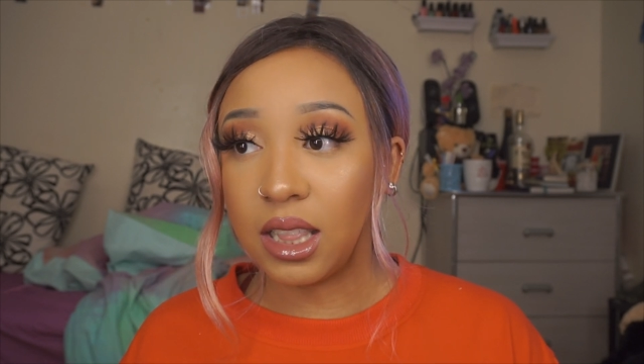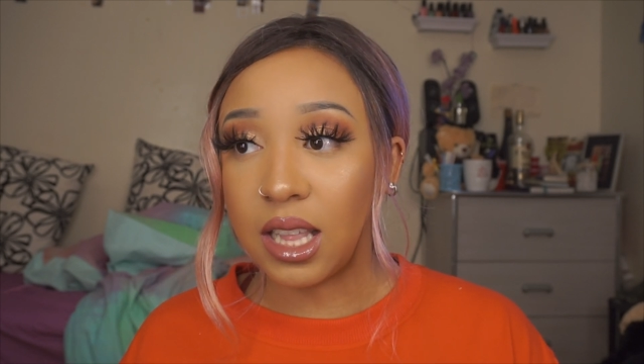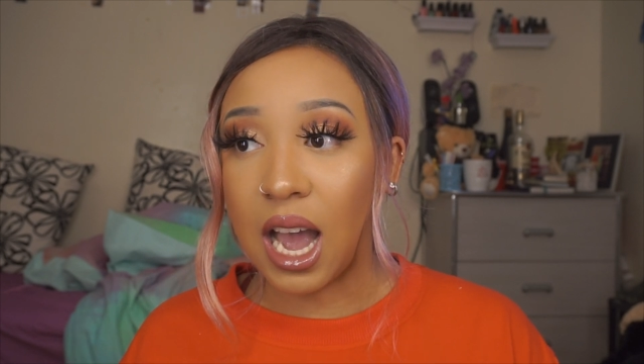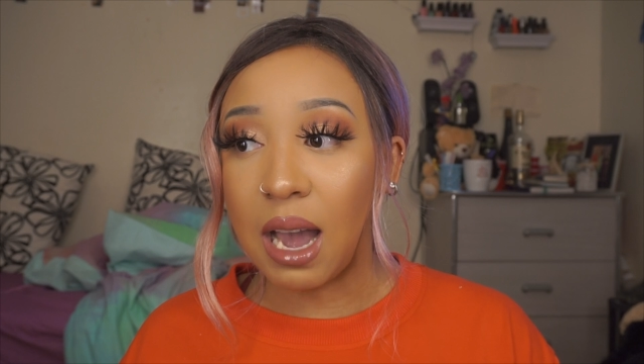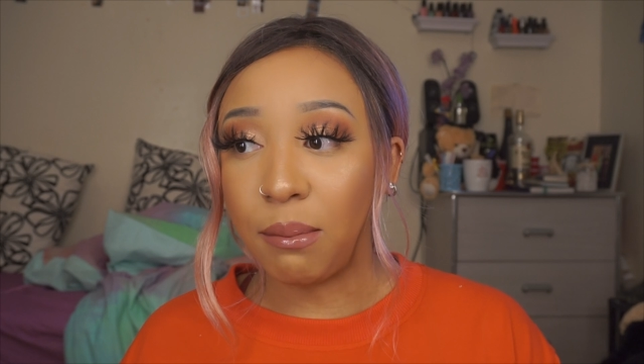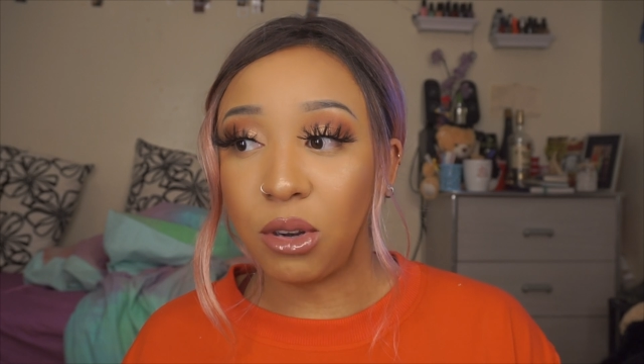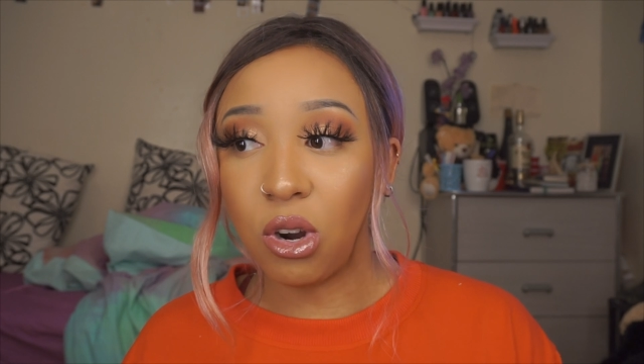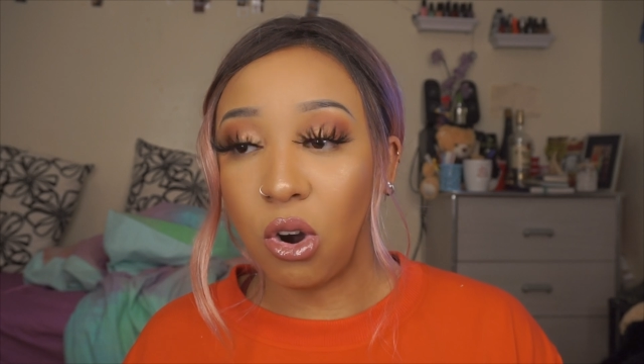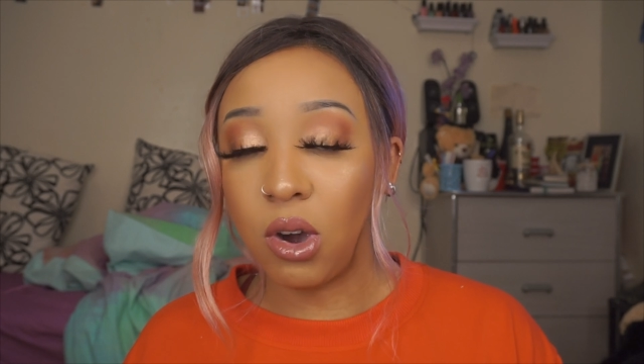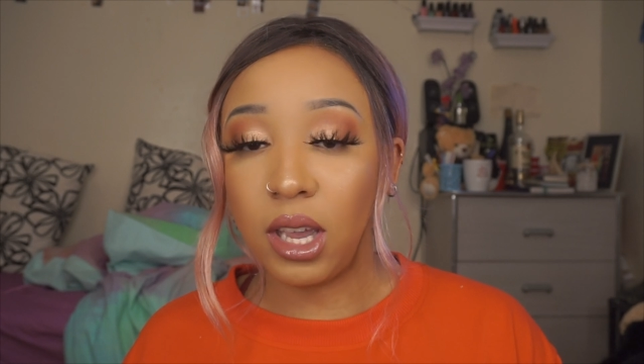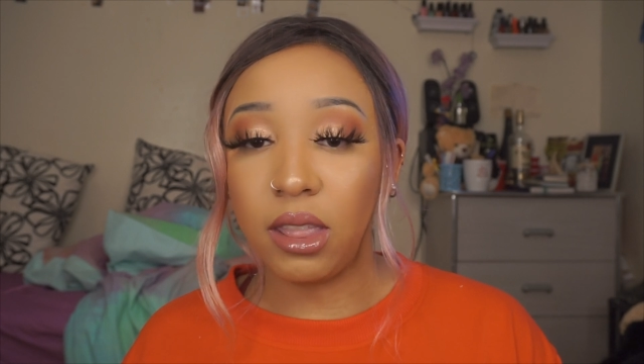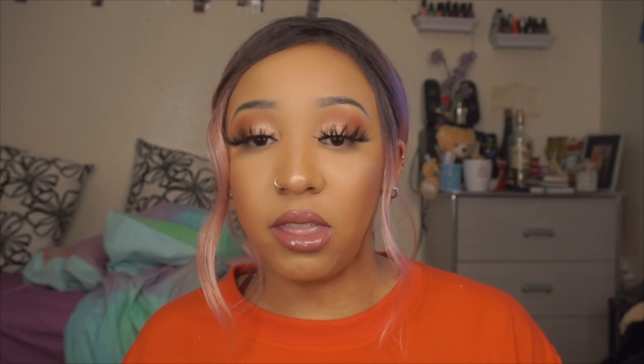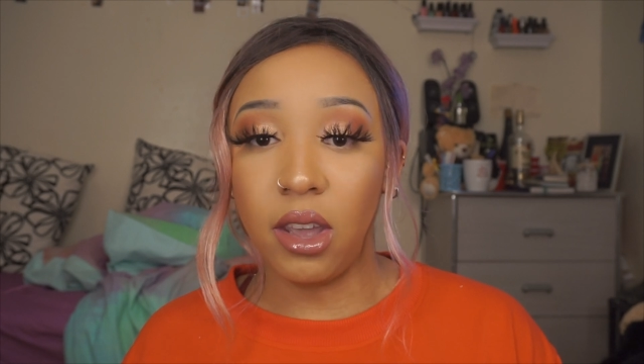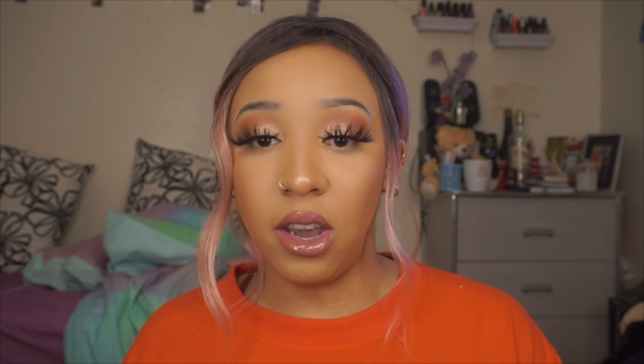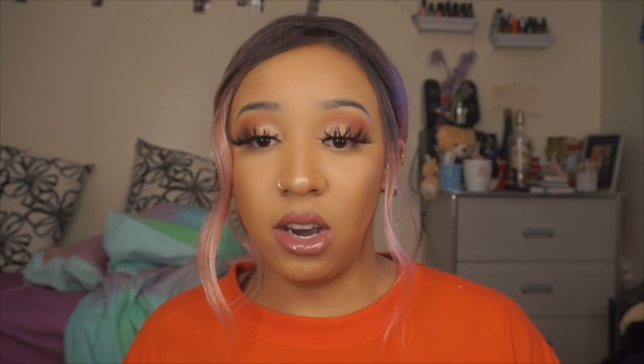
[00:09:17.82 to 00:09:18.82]
I'm
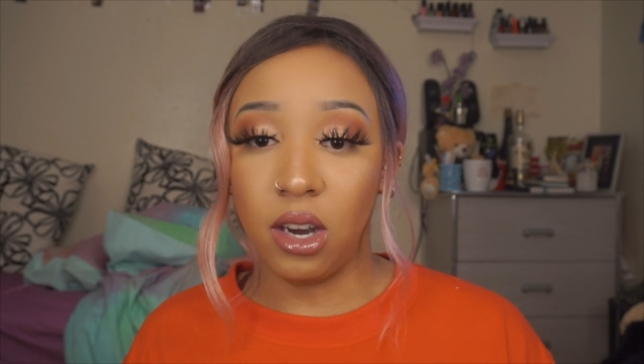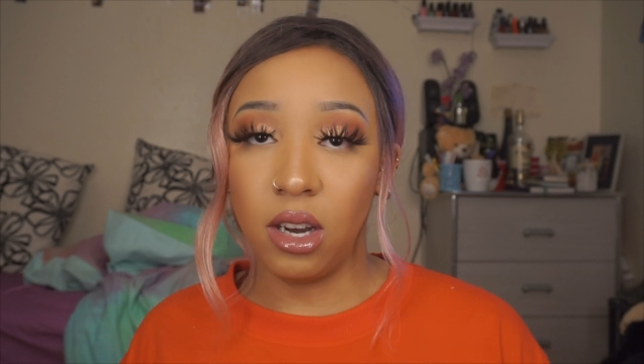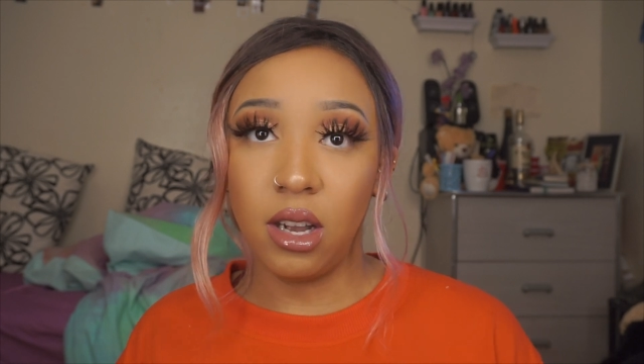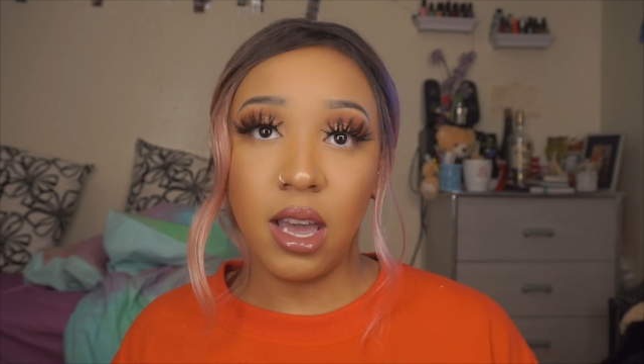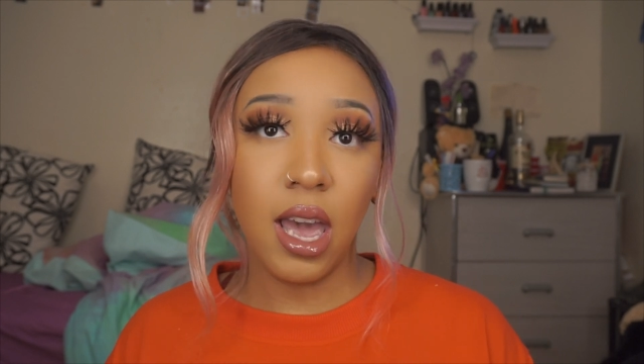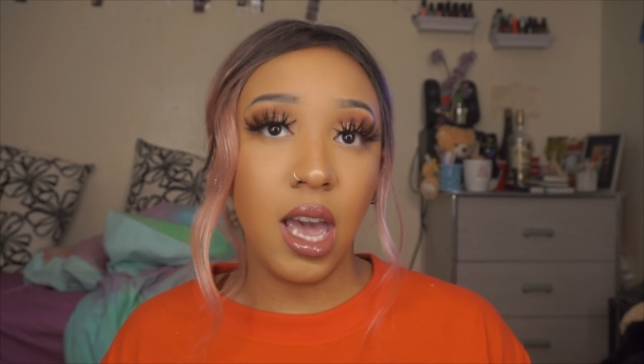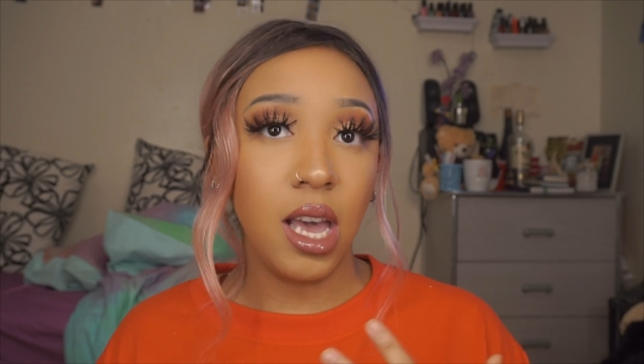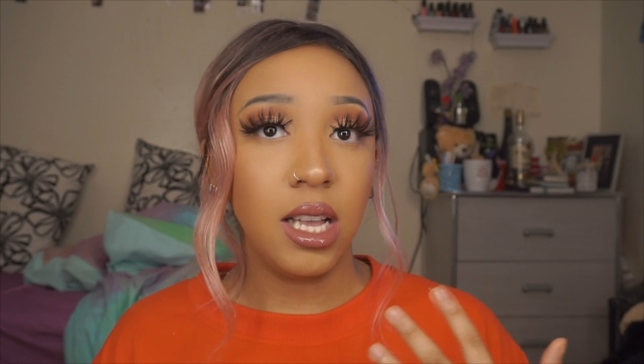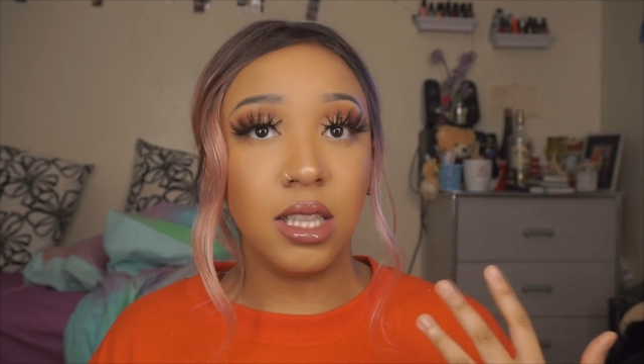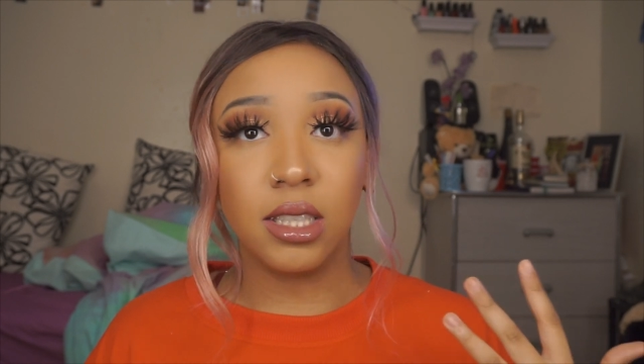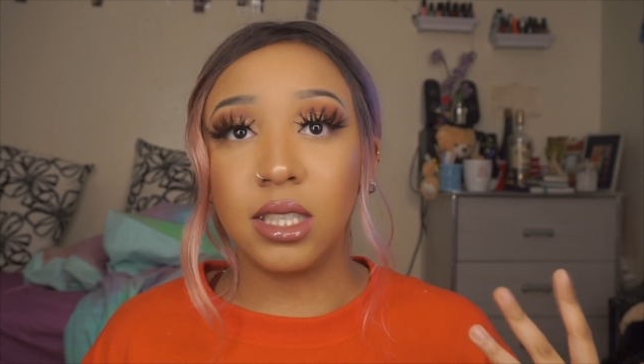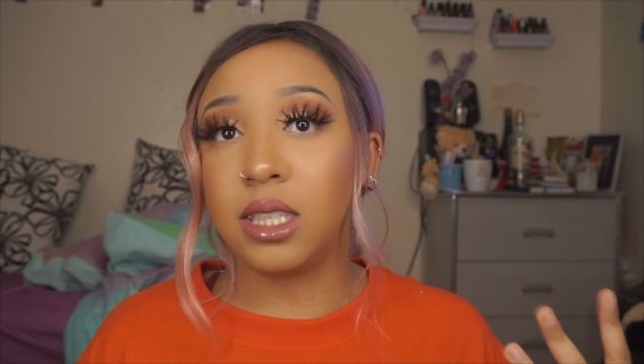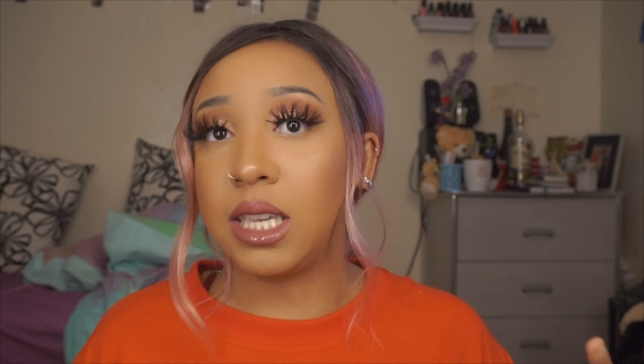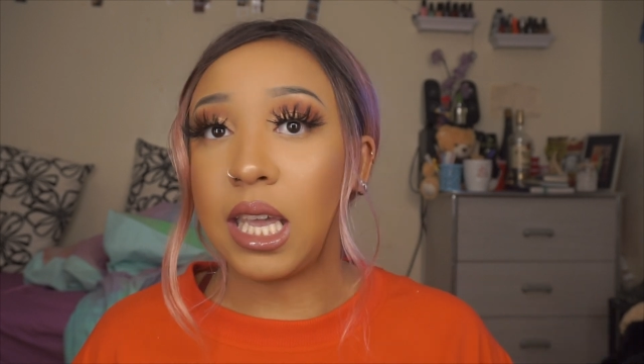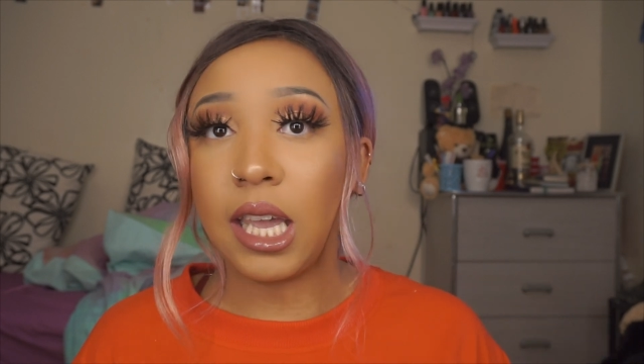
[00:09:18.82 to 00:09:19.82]
going there and
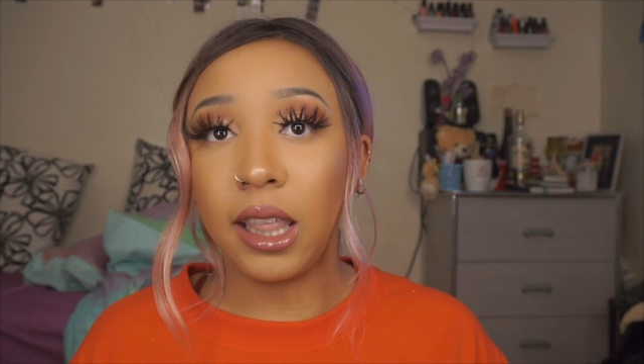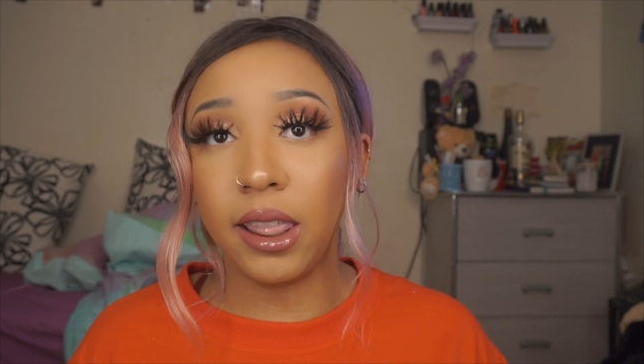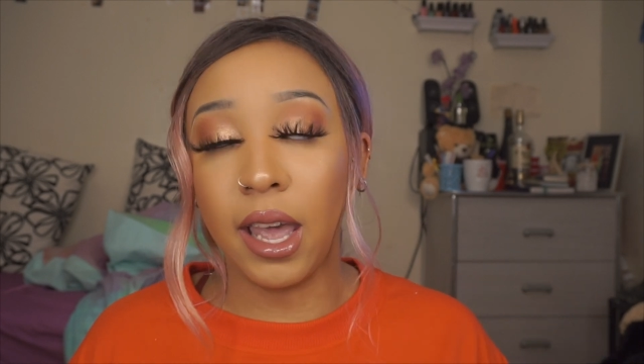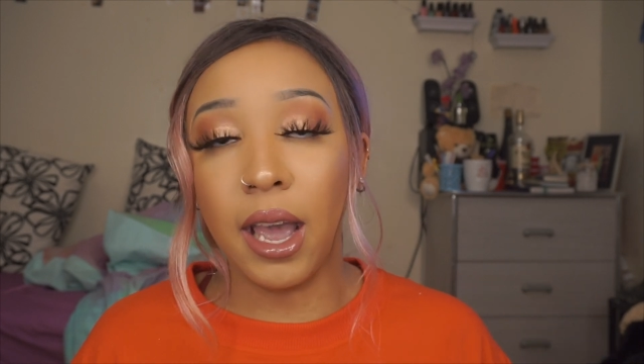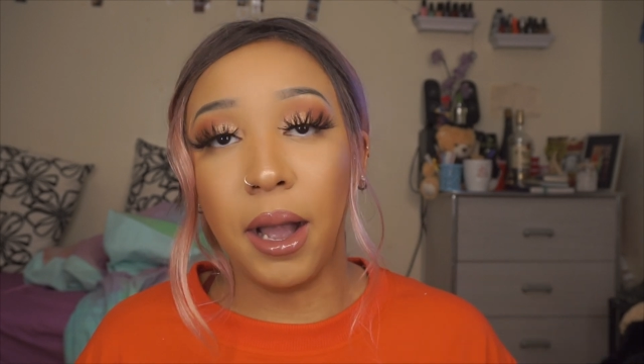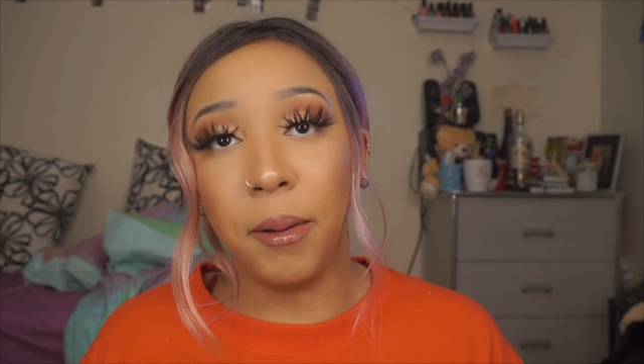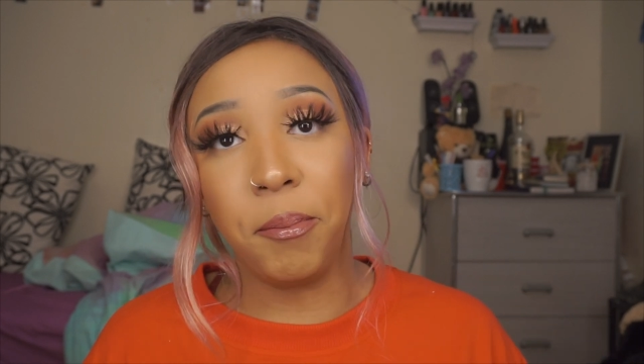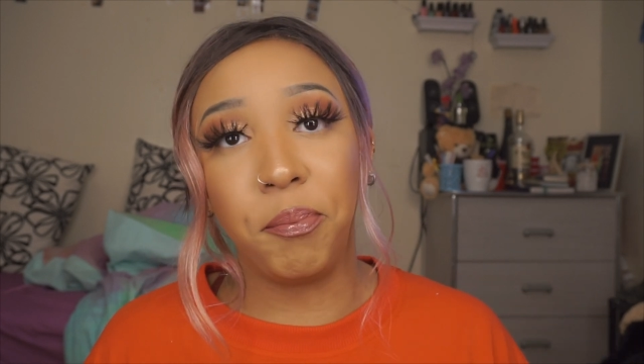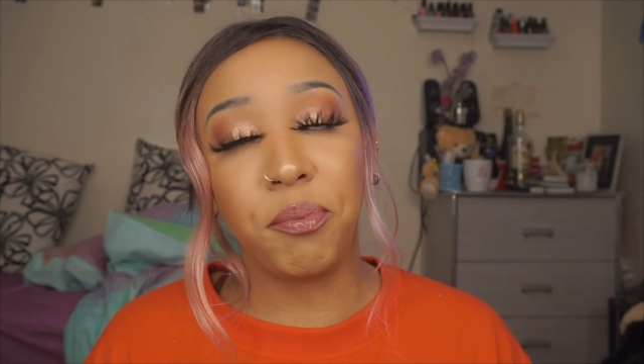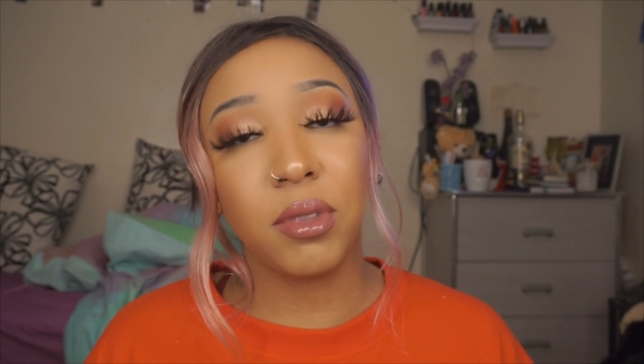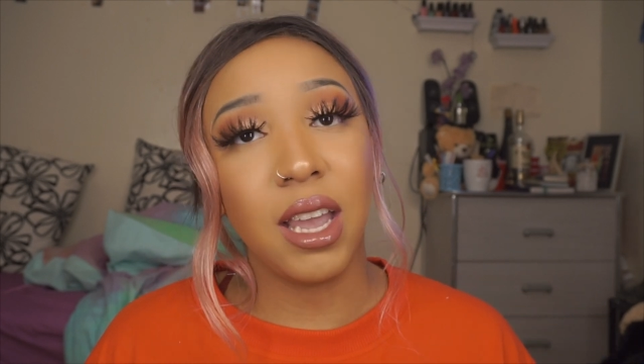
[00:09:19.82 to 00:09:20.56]
seeing them,